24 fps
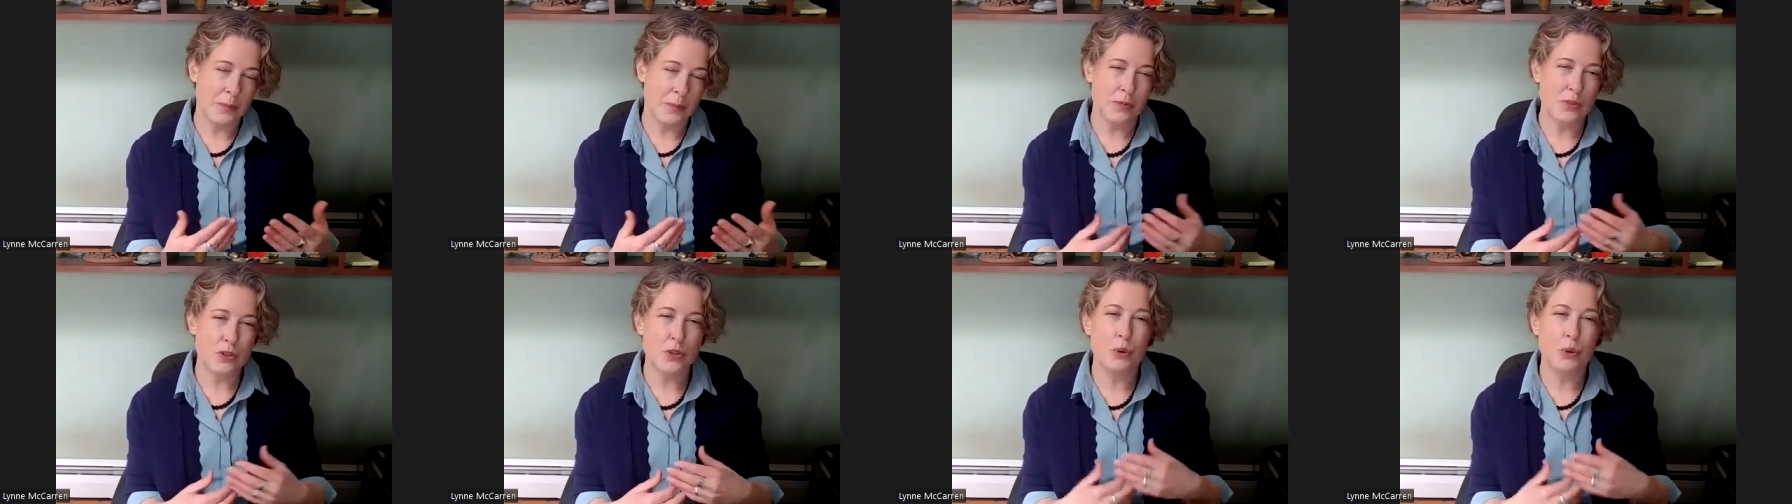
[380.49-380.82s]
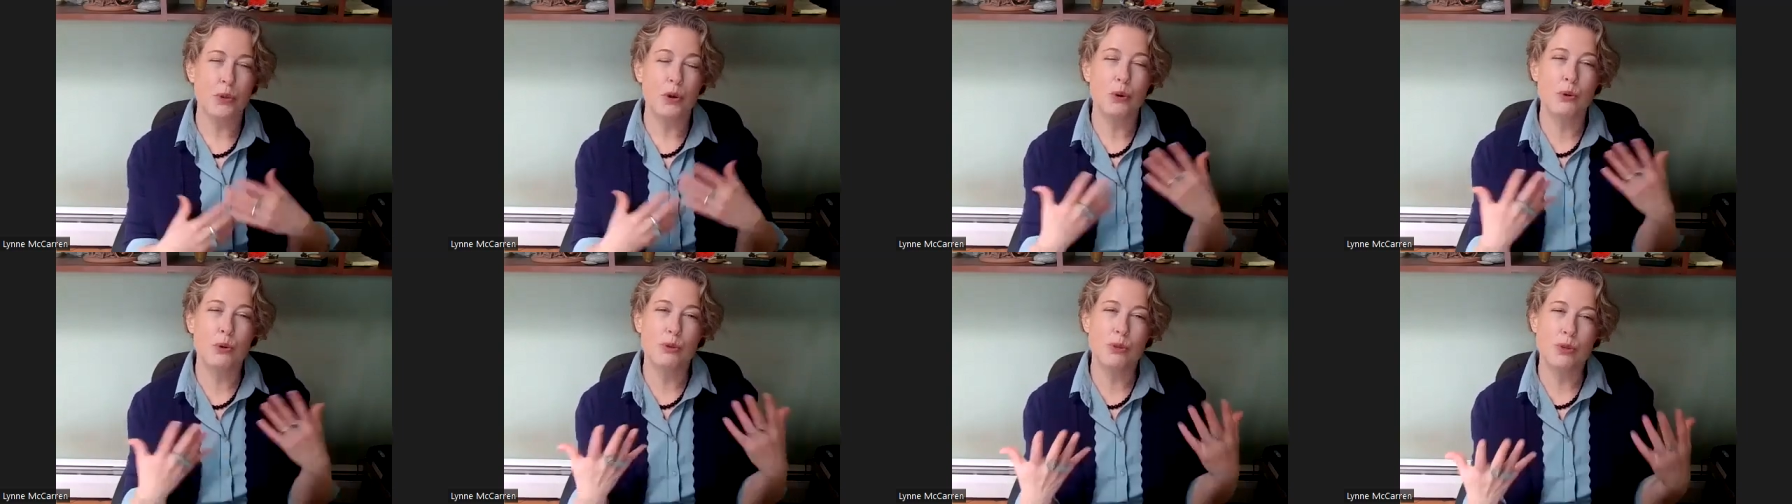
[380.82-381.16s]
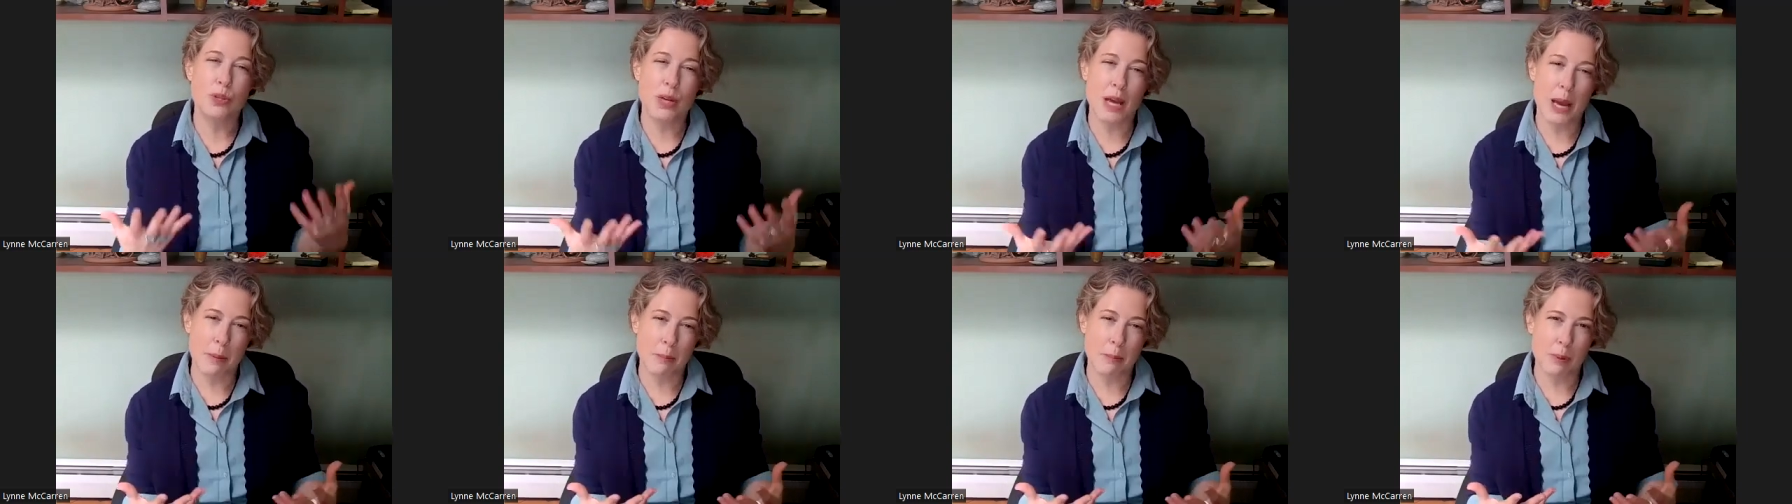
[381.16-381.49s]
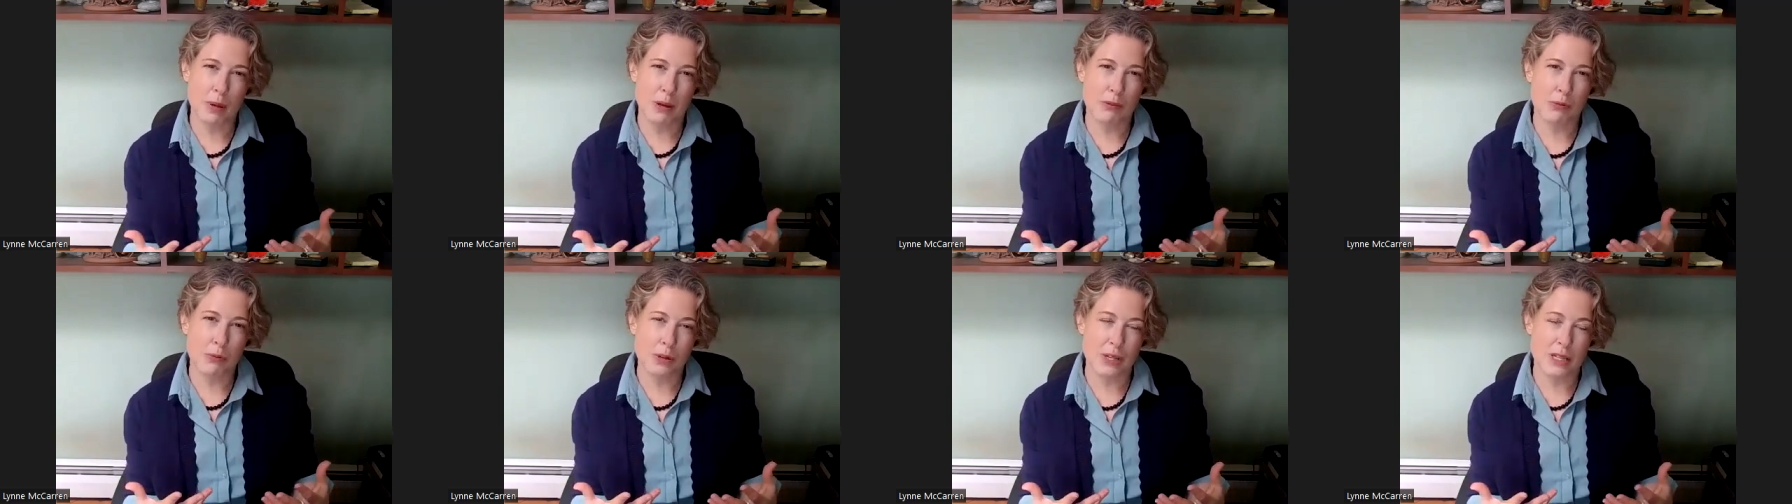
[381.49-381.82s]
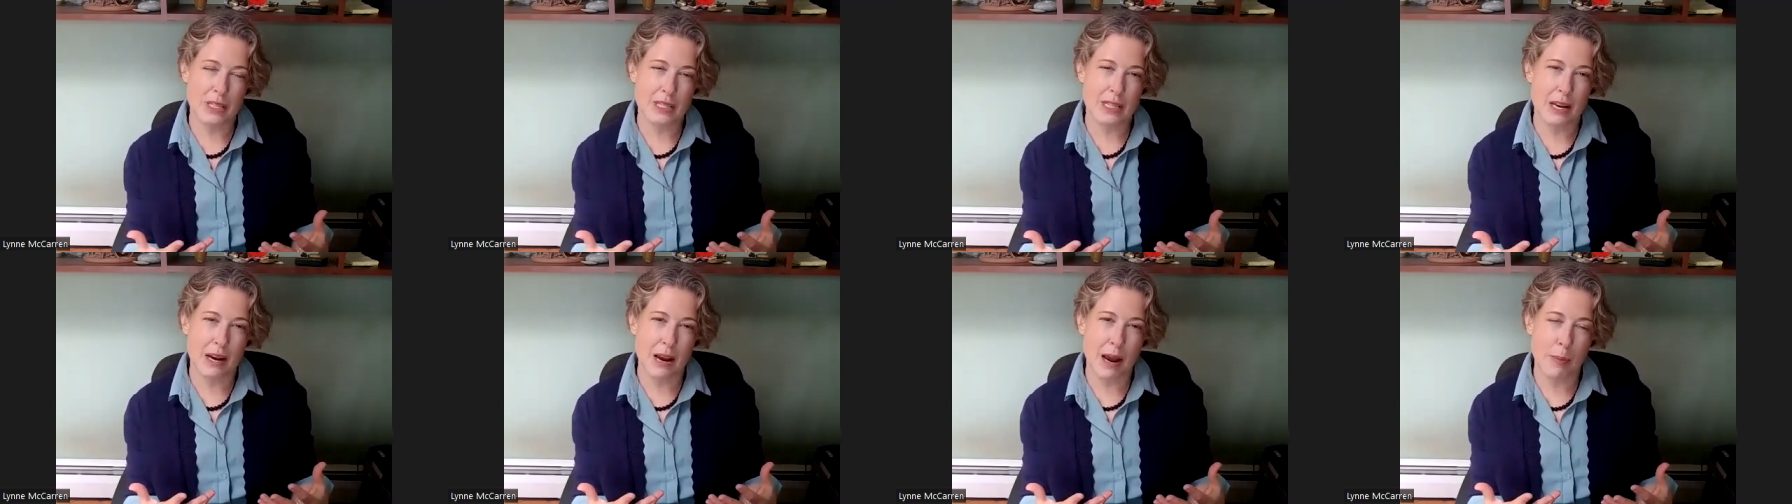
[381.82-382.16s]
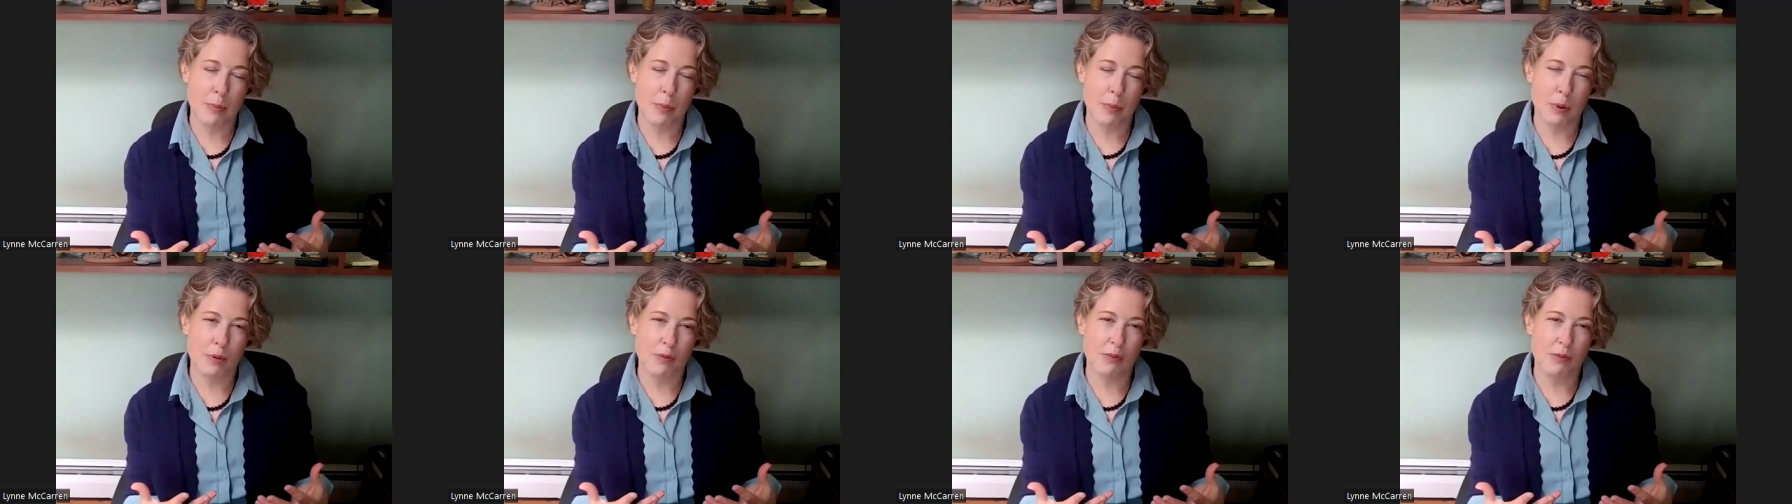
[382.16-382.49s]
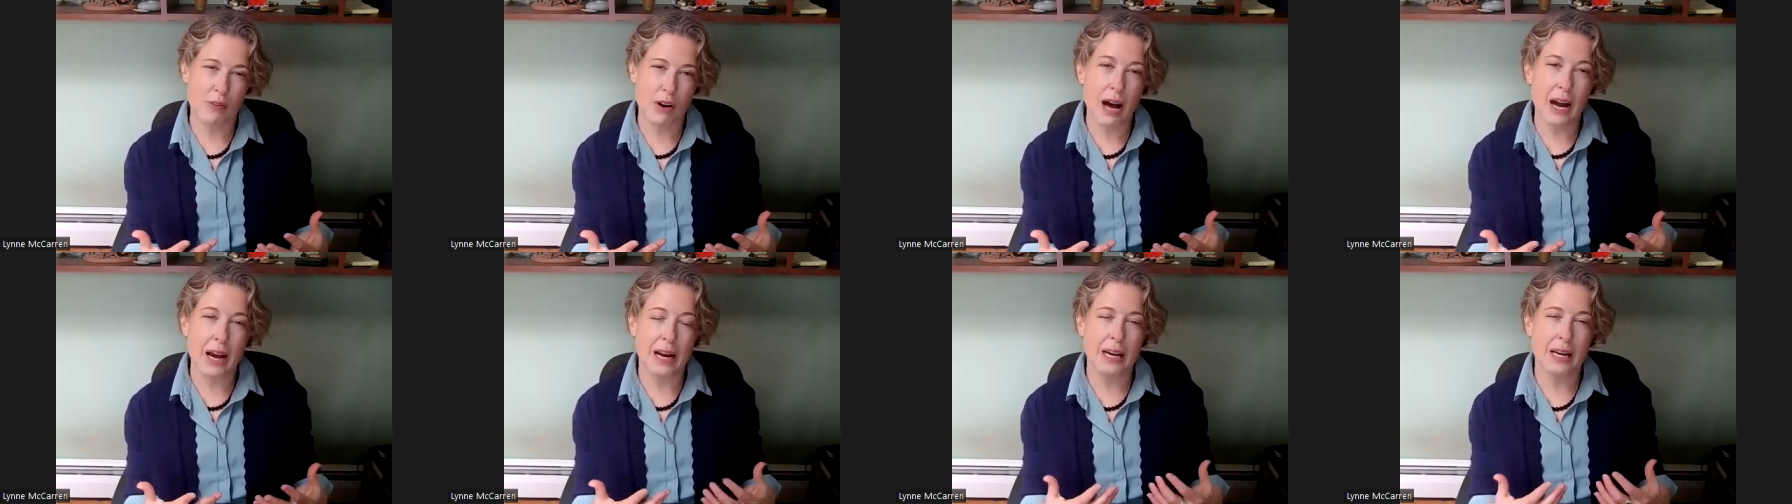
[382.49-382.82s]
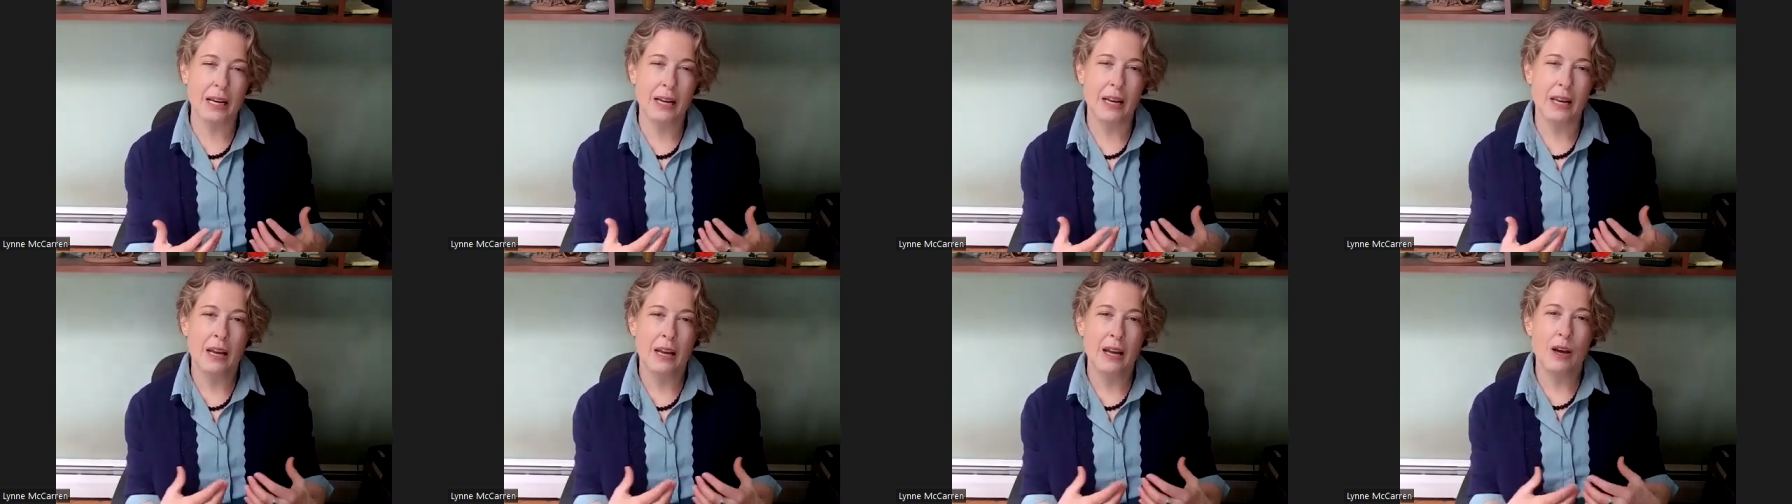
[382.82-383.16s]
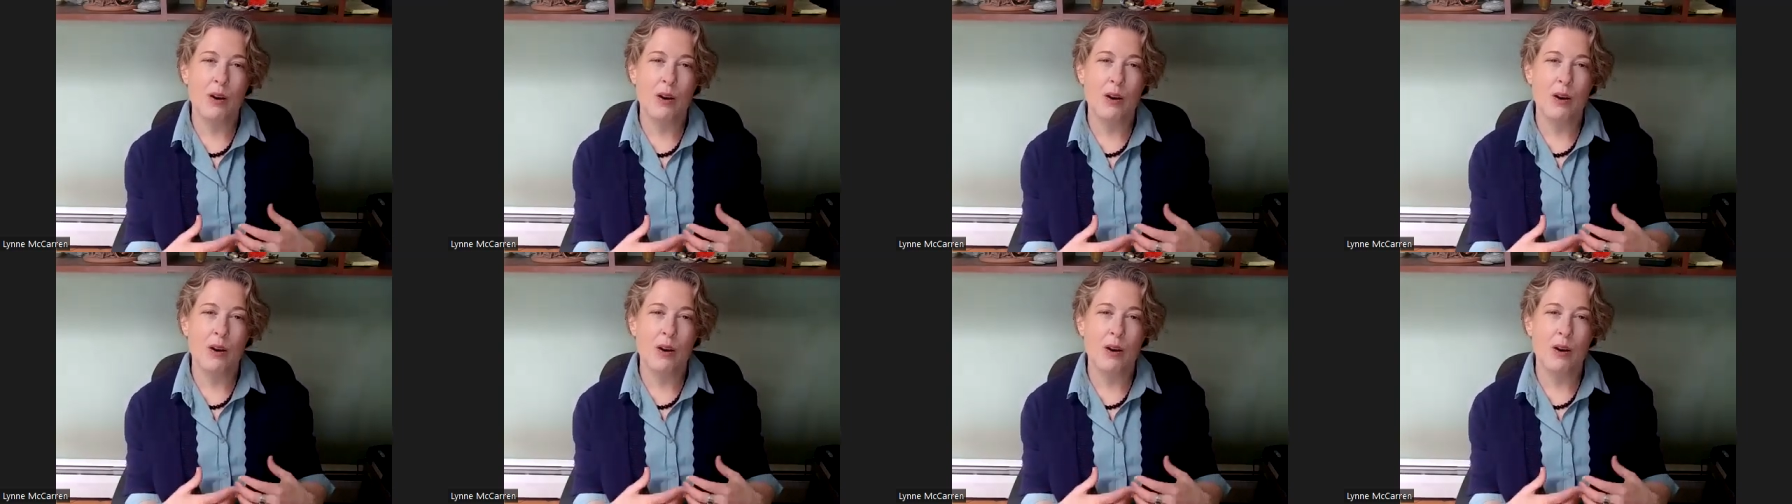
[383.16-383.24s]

So those MP3s that I provide